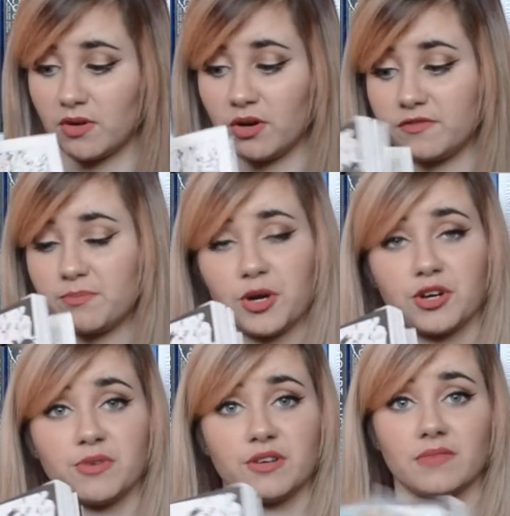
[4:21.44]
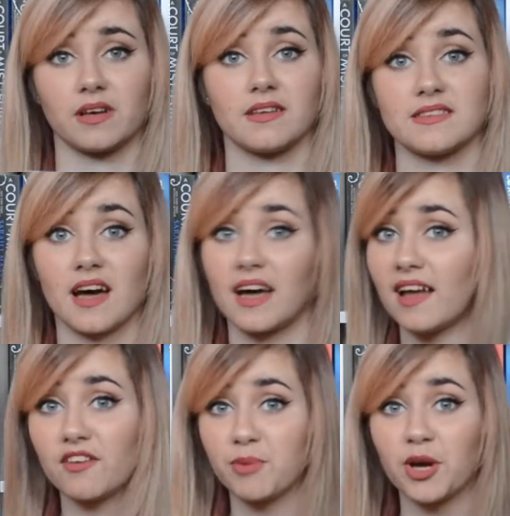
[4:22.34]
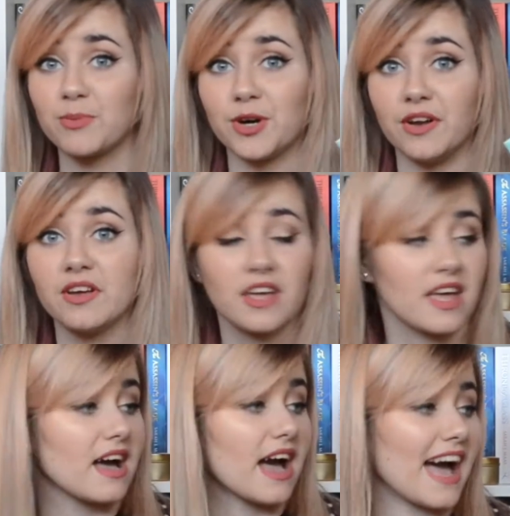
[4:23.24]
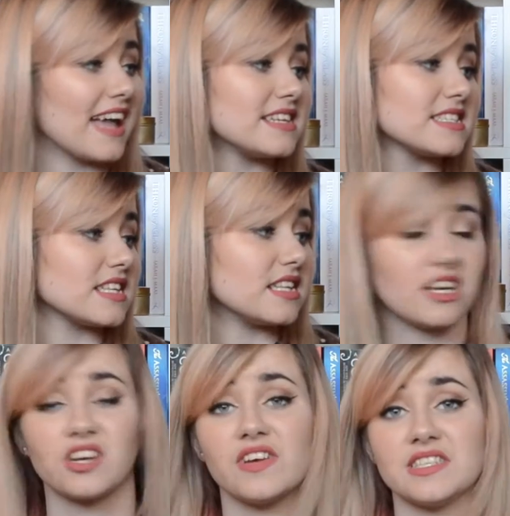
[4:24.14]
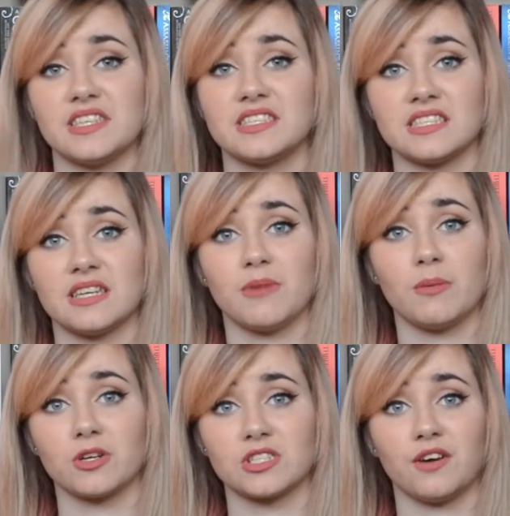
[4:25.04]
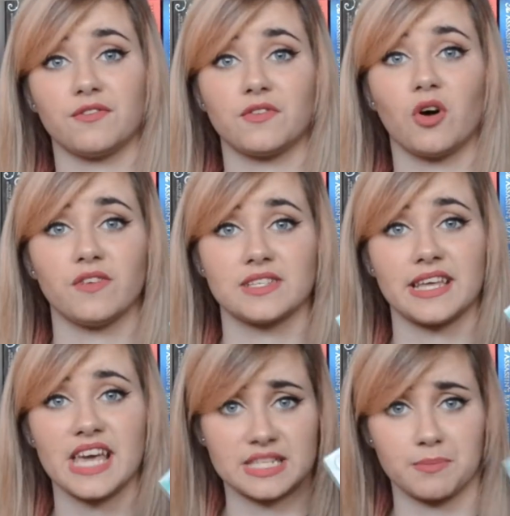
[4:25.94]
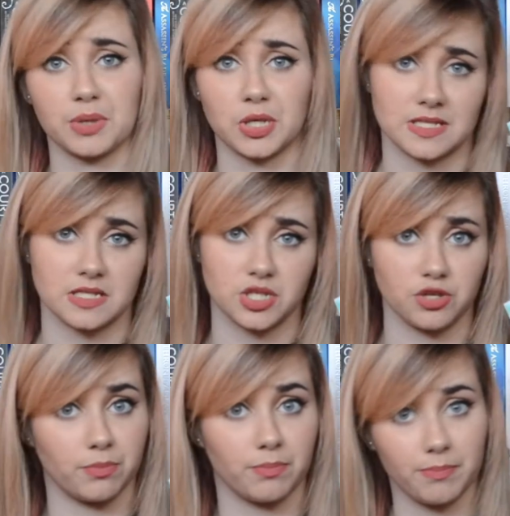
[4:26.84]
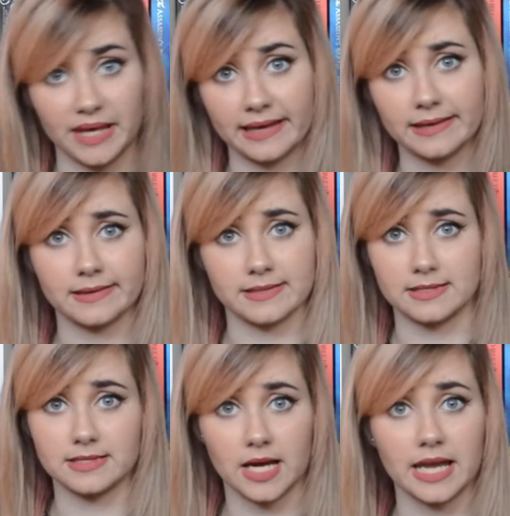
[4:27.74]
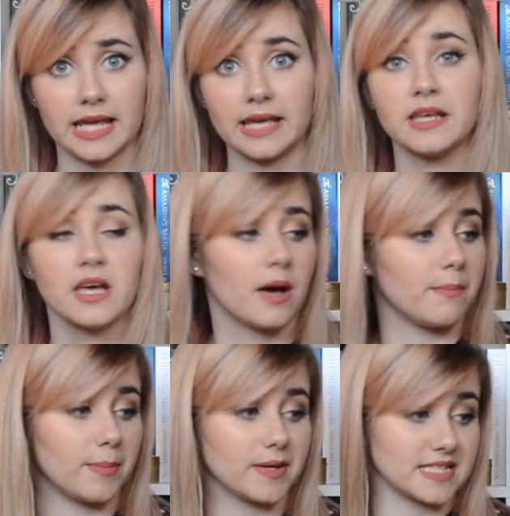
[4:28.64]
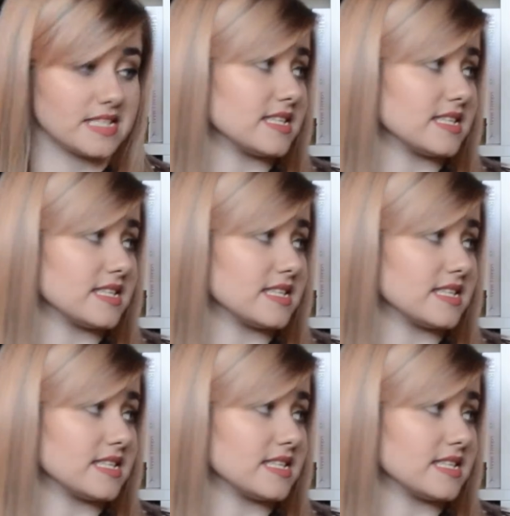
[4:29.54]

of Pokemon because I love Pokemon. And the only reason this isn't in my bookshelf obviously isn't because it's too big, because it's tiny, but because it